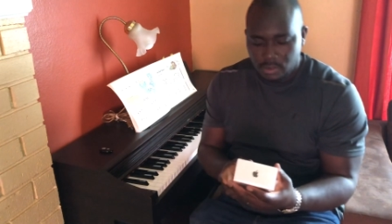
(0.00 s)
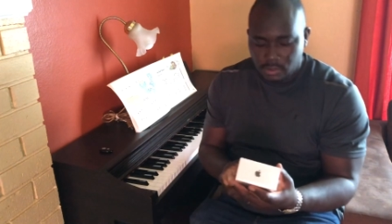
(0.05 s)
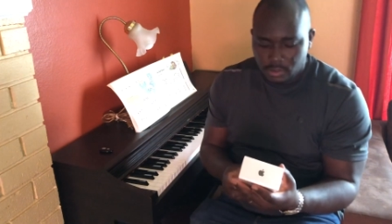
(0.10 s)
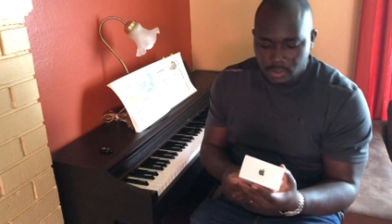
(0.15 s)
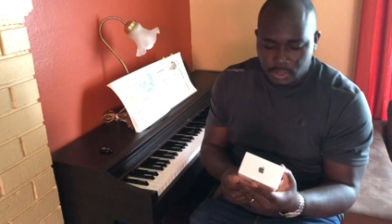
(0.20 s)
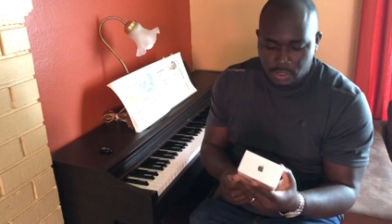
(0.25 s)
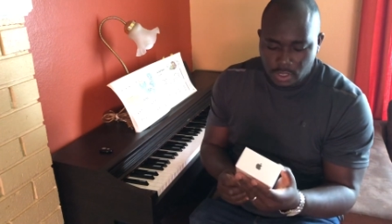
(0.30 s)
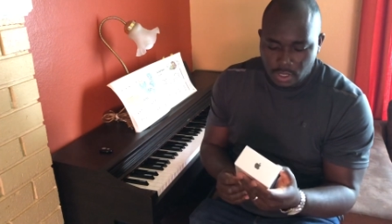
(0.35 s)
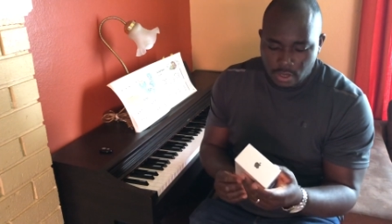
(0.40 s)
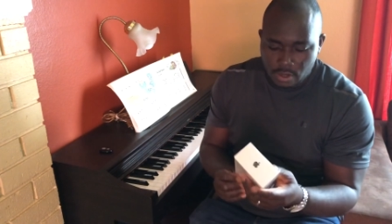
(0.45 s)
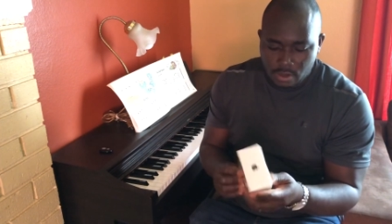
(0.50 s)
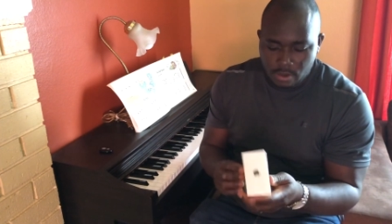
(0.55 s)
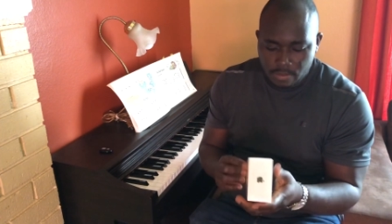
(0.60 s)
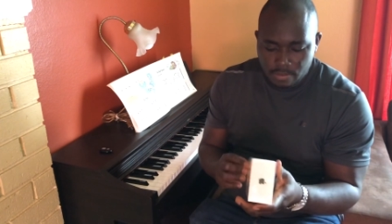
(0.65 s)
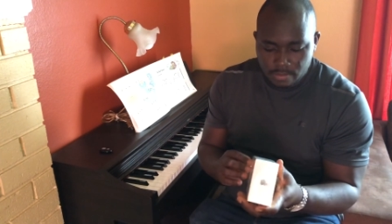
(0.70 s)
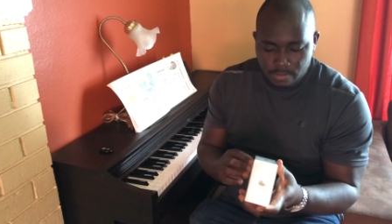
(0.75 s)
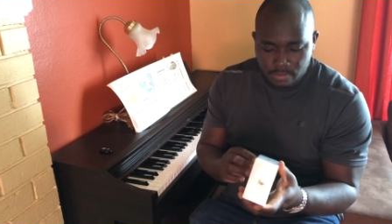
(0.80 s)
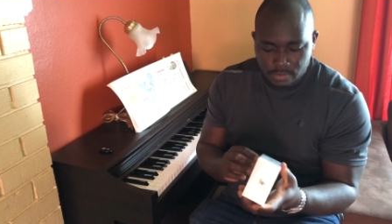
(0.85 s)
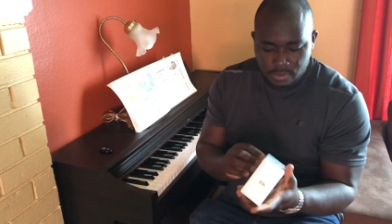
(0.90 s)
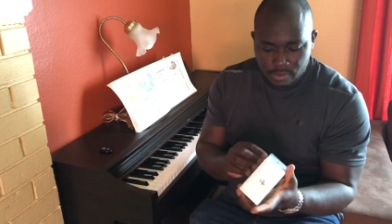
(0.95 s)

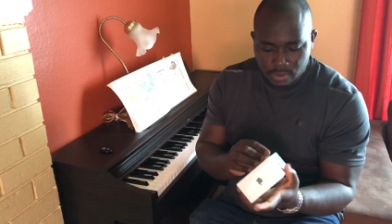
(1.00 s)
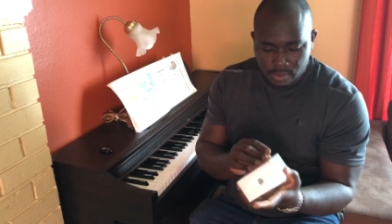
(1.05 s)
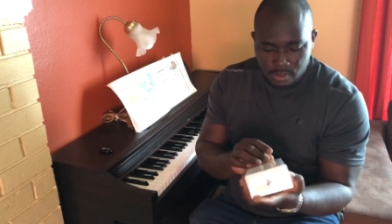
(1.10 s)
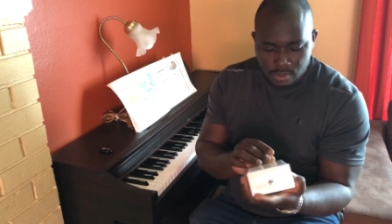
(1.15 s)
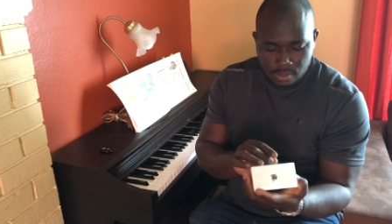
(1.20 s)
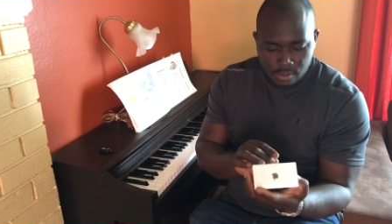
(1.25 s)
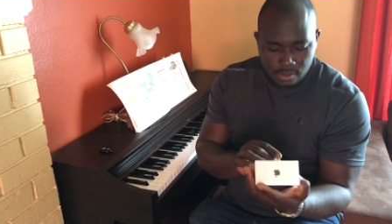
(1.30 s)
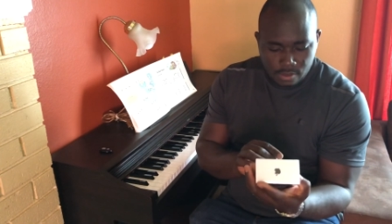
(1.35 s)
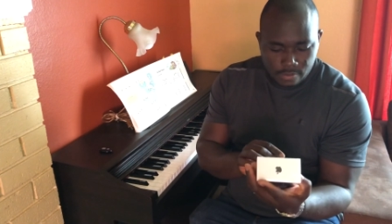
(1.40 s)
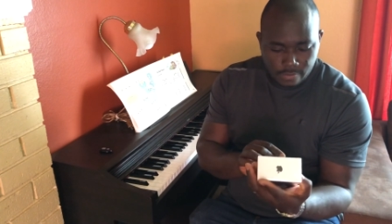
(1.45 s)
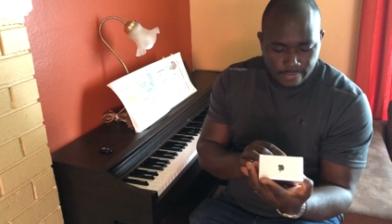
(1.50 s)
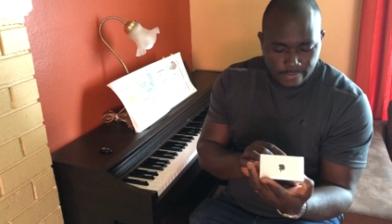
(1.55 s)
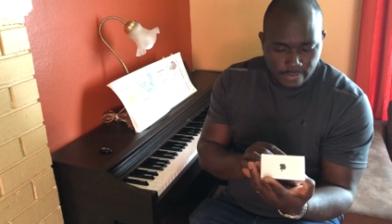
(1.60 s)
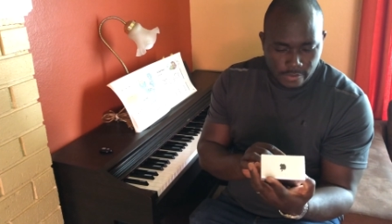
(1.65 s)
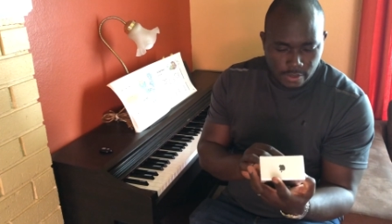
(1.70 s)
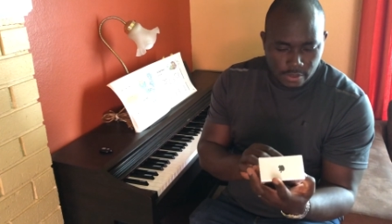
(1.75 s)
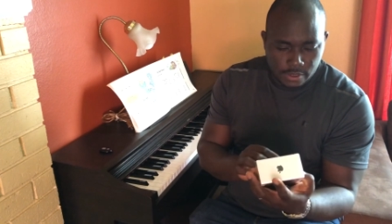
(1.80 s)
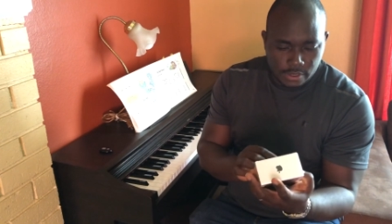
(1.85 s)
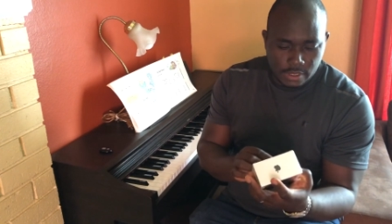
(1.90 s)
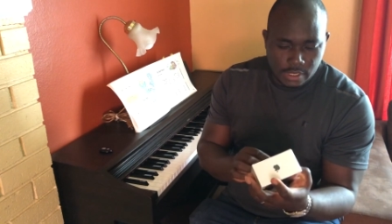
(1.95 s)
So
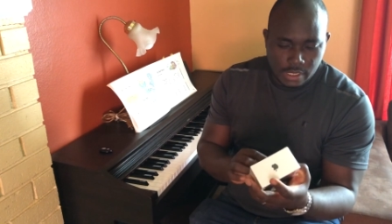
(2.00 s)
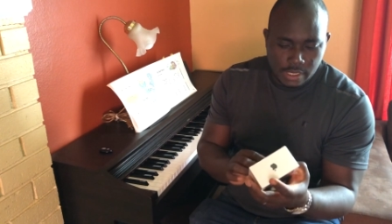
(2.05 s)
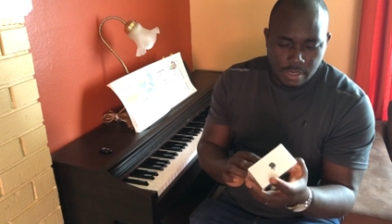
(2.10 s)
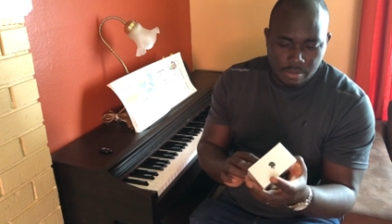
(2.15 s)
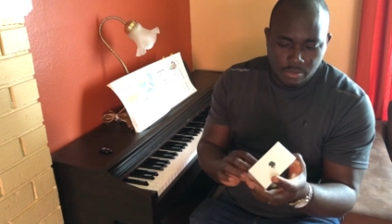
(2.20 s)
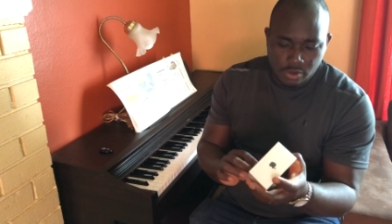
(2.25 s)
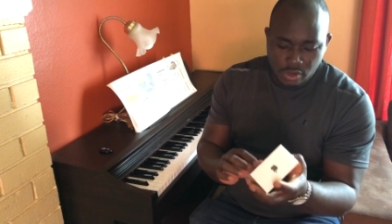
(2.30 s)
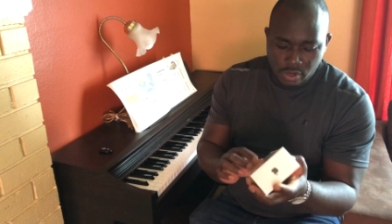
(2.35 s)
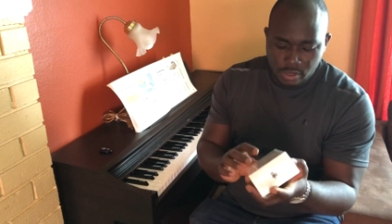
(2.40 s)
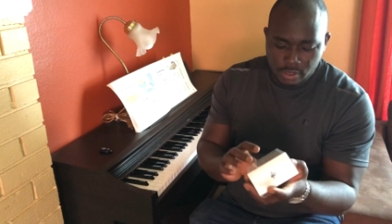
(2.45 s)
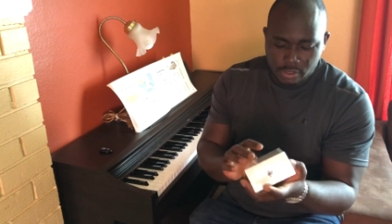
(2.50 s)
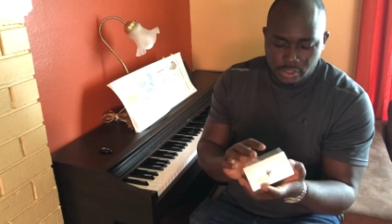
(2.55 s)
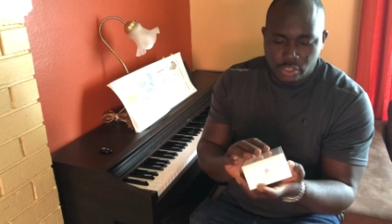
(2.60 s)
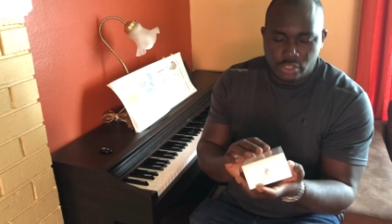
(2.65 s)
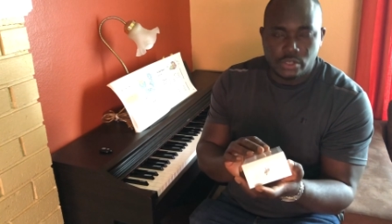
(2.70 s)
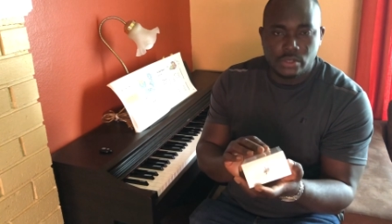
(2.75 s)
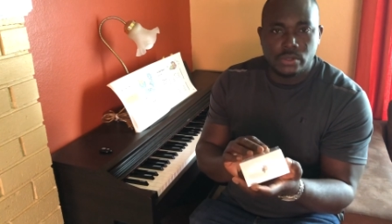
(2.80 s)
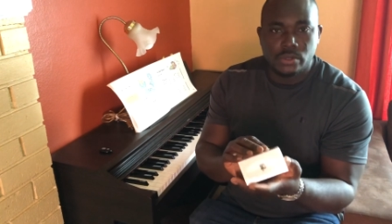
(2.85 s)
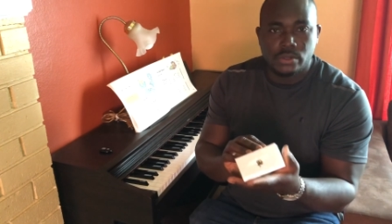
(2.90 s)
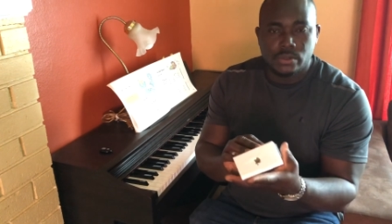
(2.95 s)
first thing I'm gonna
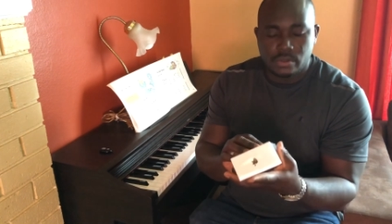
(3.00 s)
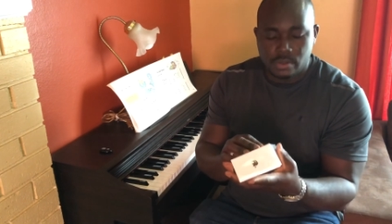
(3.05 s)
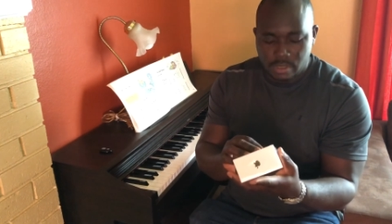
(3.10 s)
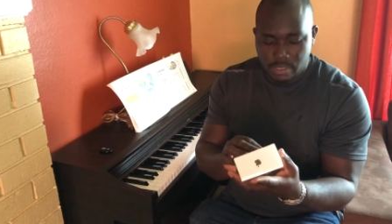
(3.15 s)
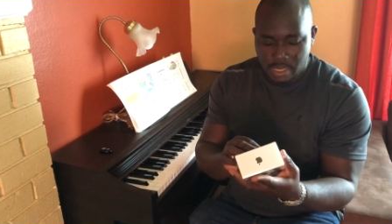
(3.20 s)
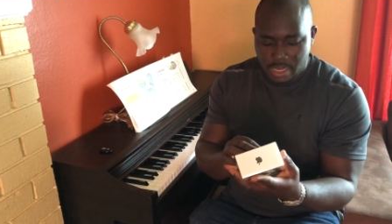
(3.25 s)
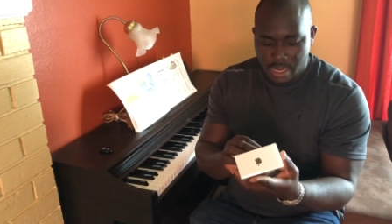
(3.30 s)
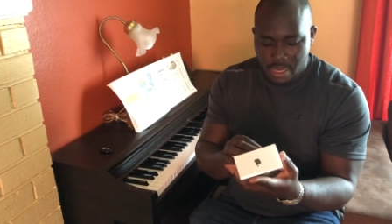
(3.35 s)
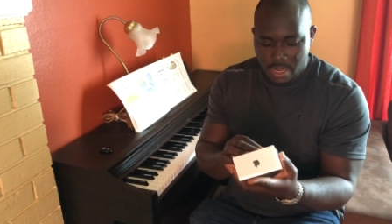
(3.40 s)
do